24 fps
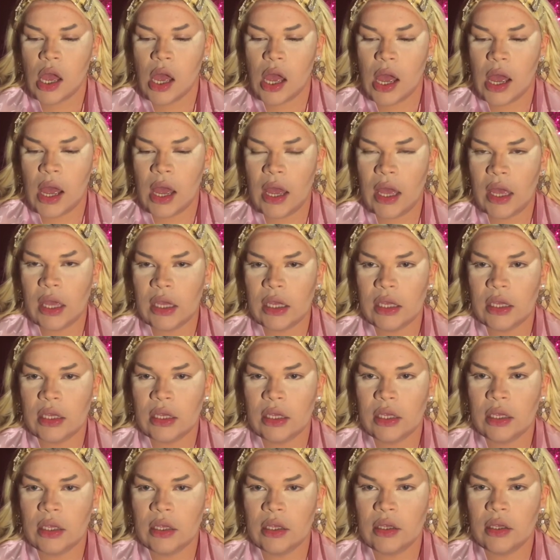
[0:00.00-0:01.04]

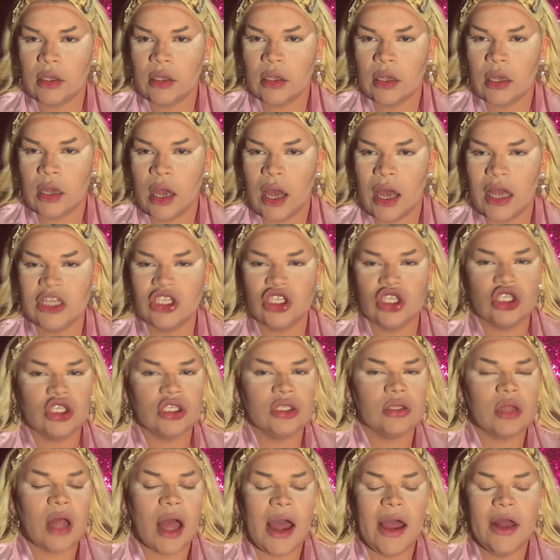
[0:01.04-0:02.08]
I
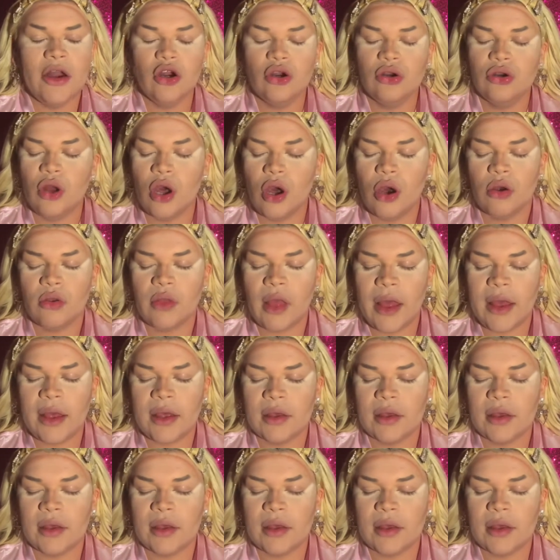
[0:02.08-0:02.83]
don't know, like,